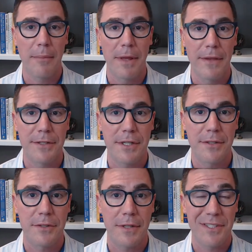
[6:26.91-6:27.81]
I mean, this
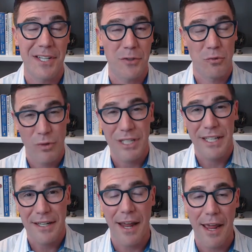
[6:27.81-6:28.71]
is this has
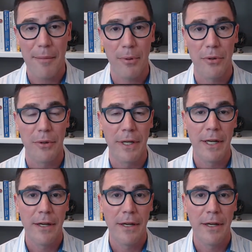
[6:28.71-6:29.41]
really enabled